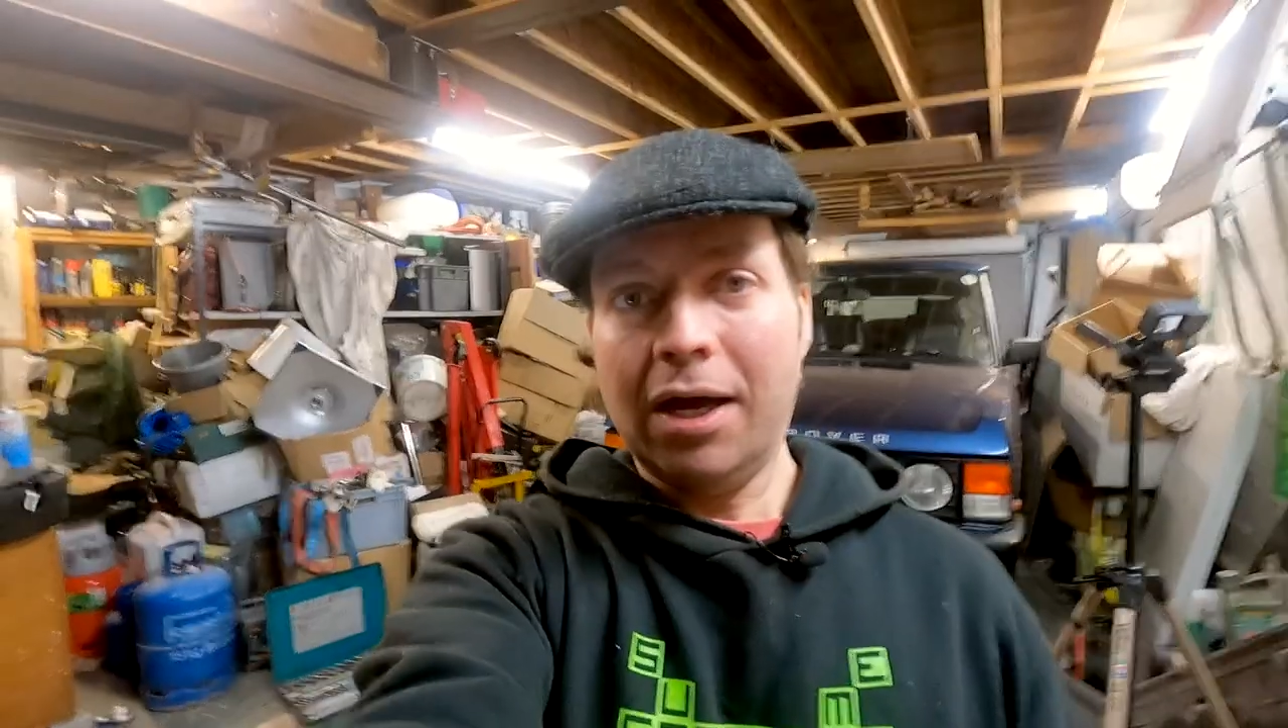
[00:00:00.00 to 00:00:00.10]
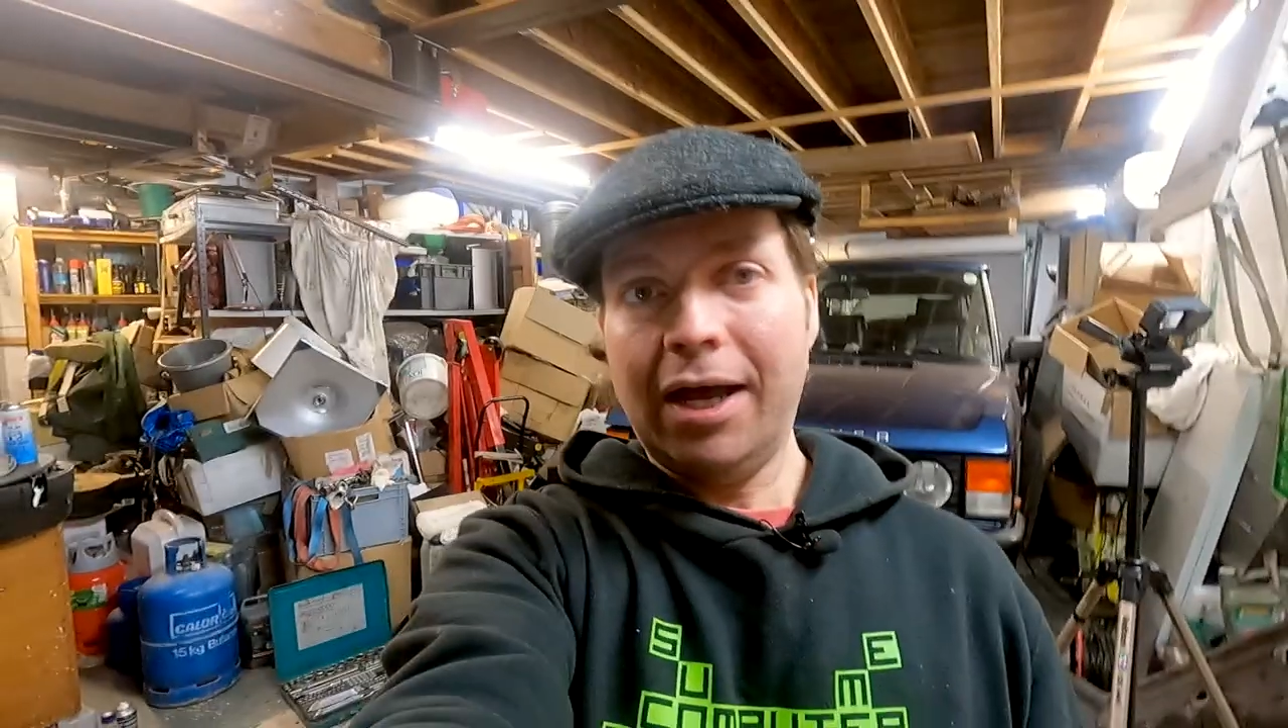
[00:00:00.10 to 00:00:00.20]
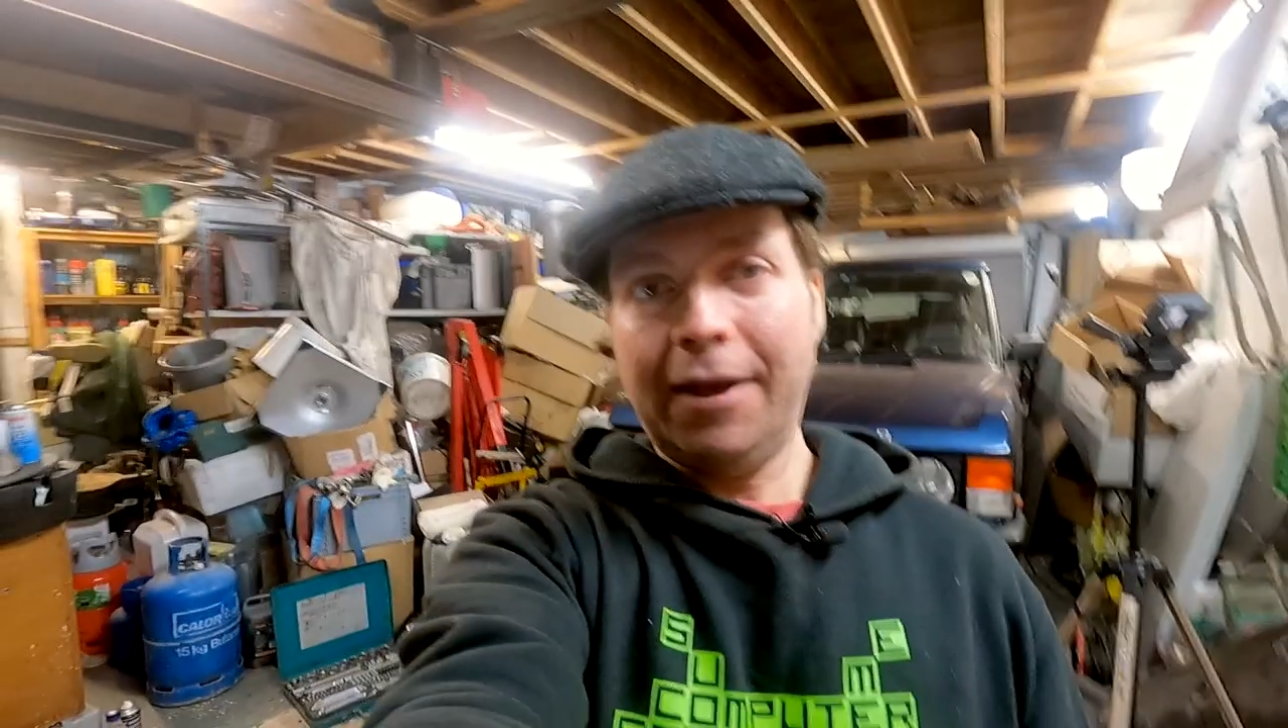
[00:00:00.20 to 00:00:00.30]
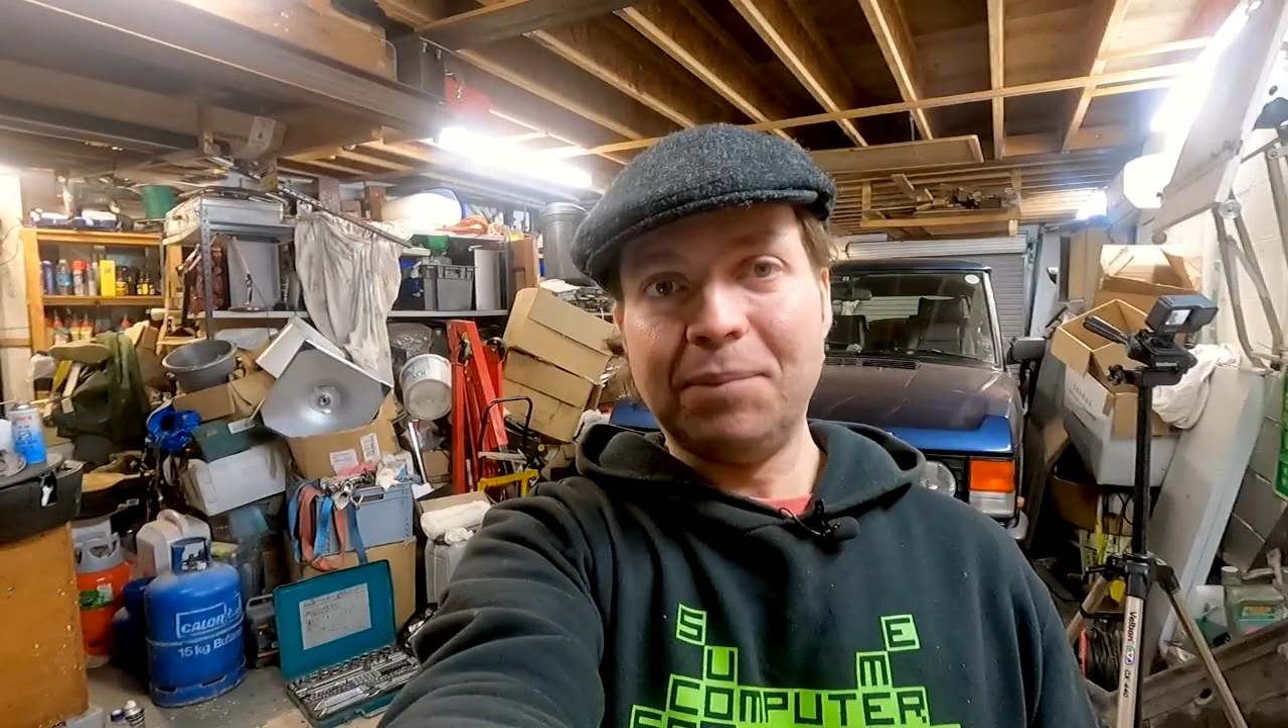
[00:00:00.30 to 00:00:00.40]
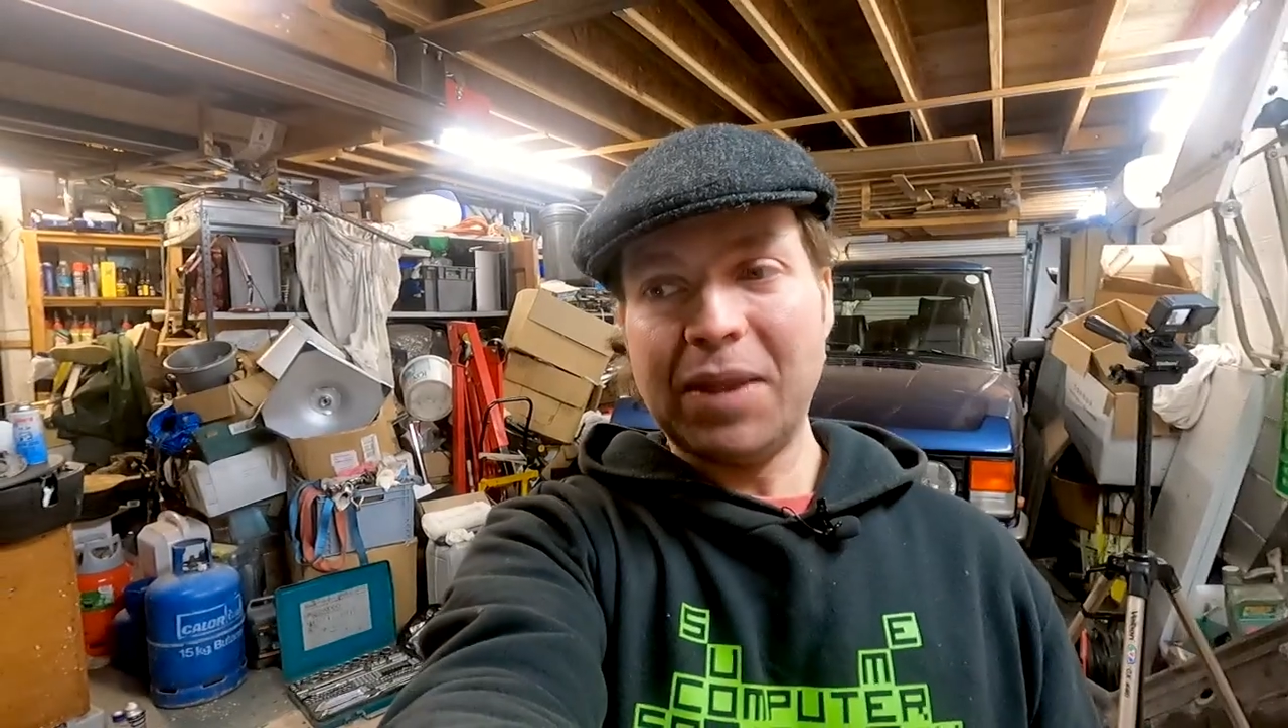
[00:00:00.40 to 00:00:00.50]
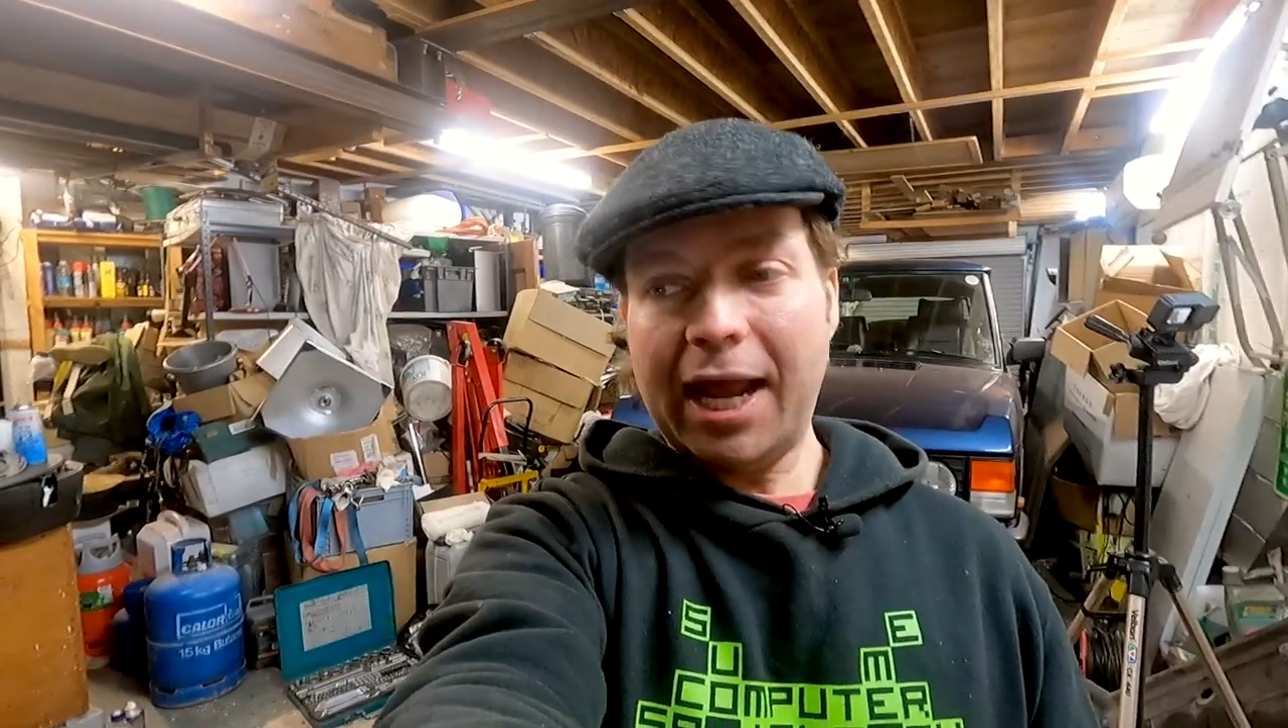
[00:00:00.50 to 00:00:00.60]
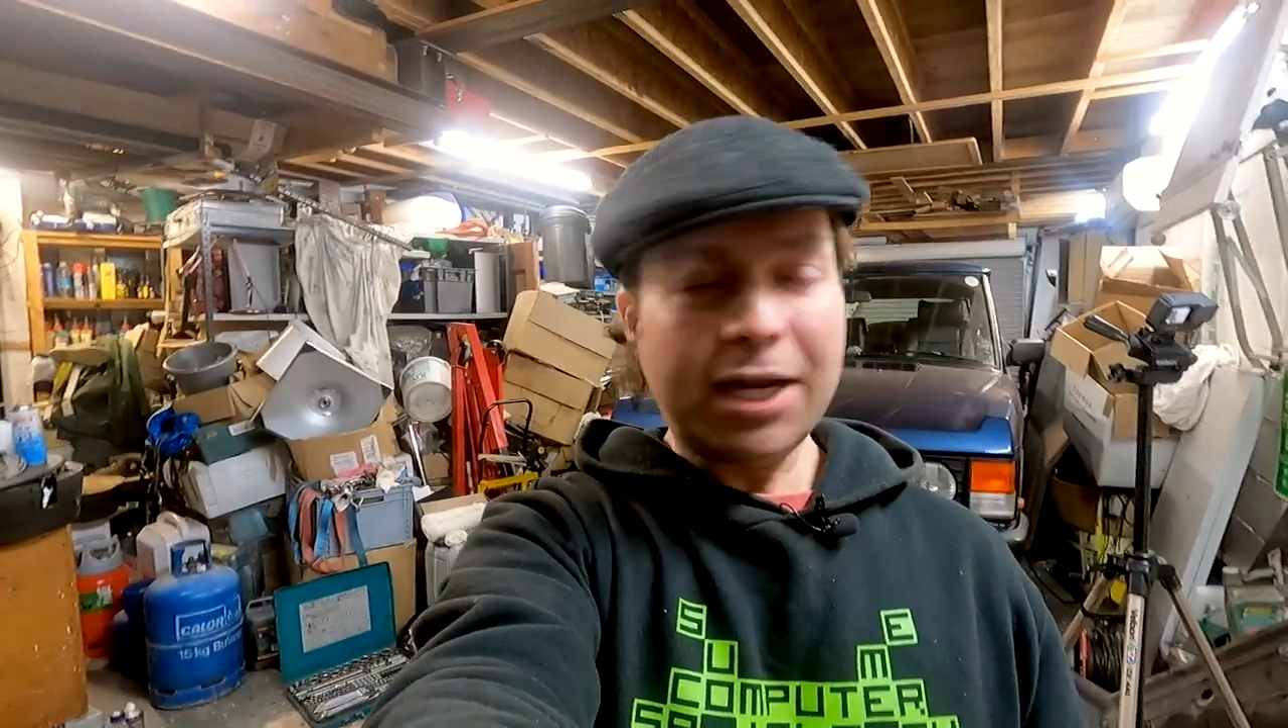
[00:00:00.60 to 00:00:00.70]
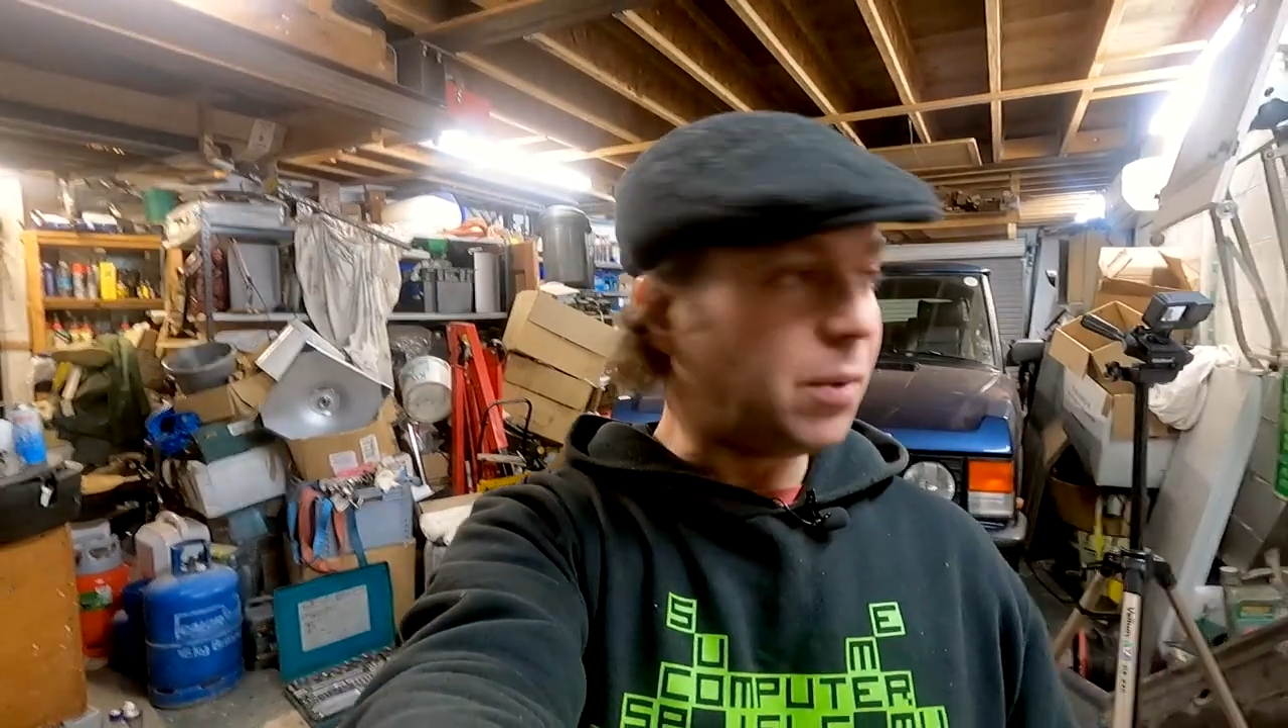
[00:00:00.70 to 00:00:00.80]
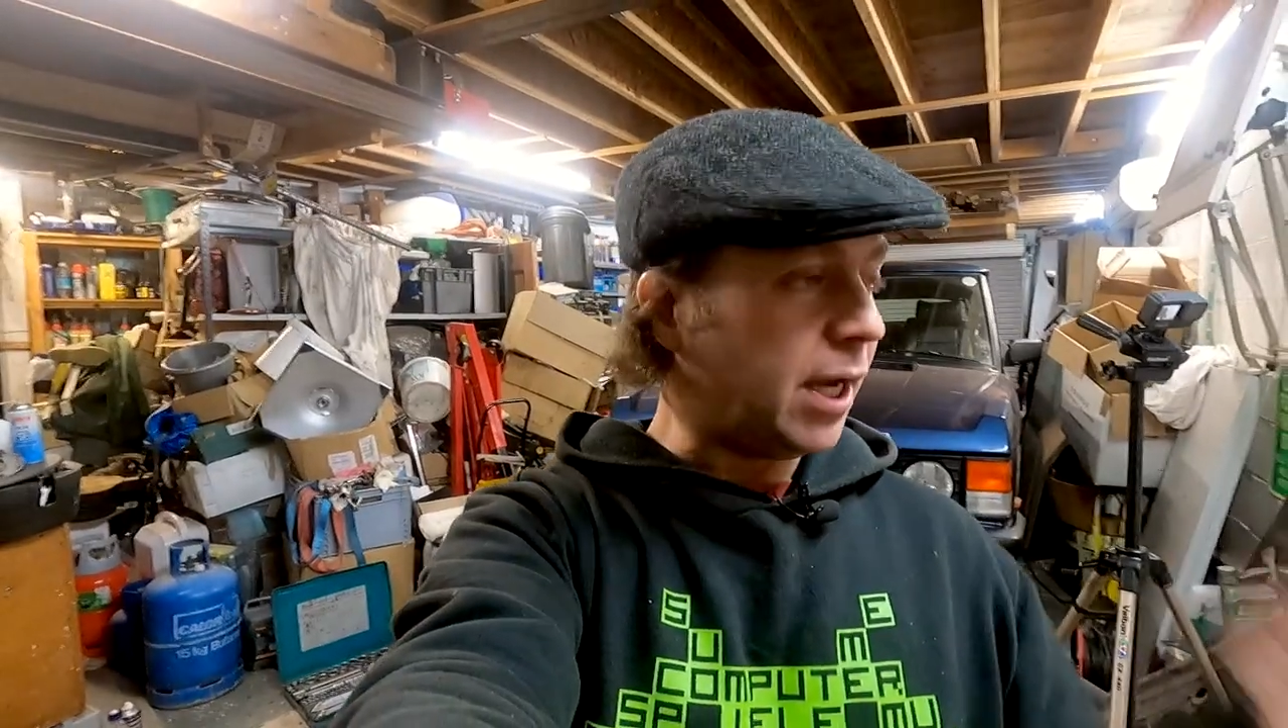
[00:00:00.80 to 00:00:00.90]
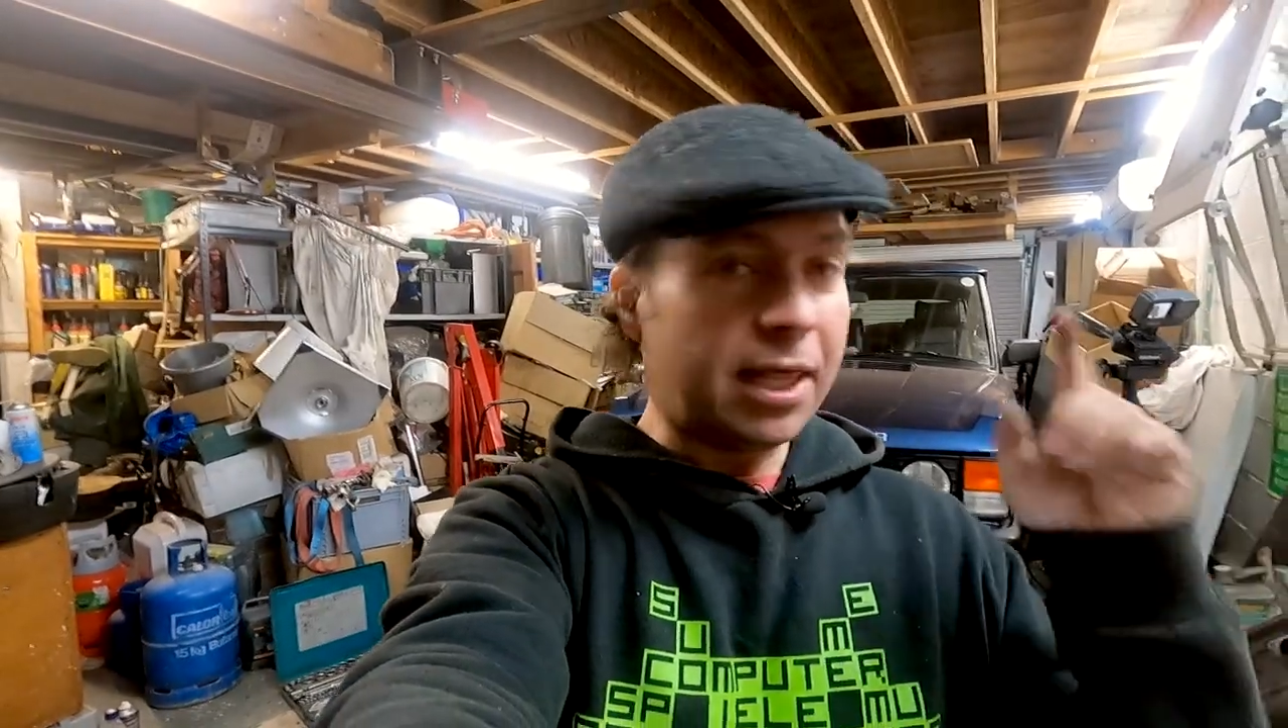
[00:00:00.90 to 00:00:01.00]

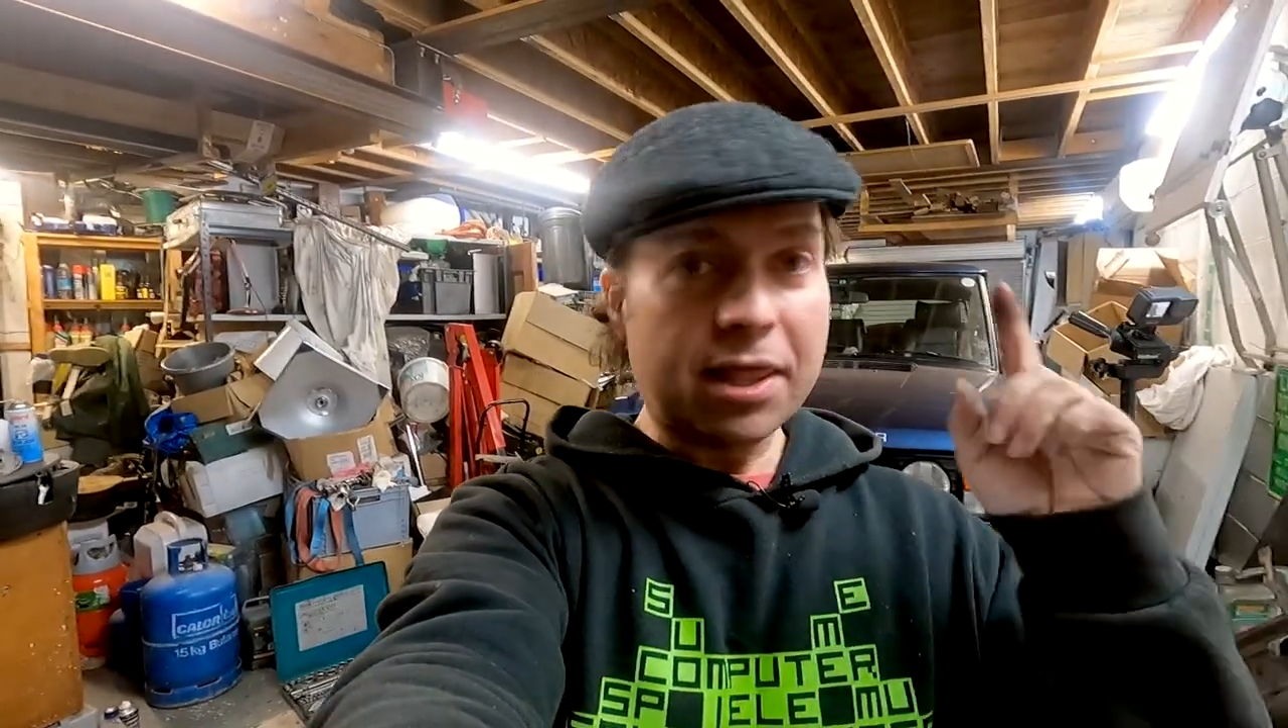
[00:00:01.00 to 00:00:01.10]
Anyway,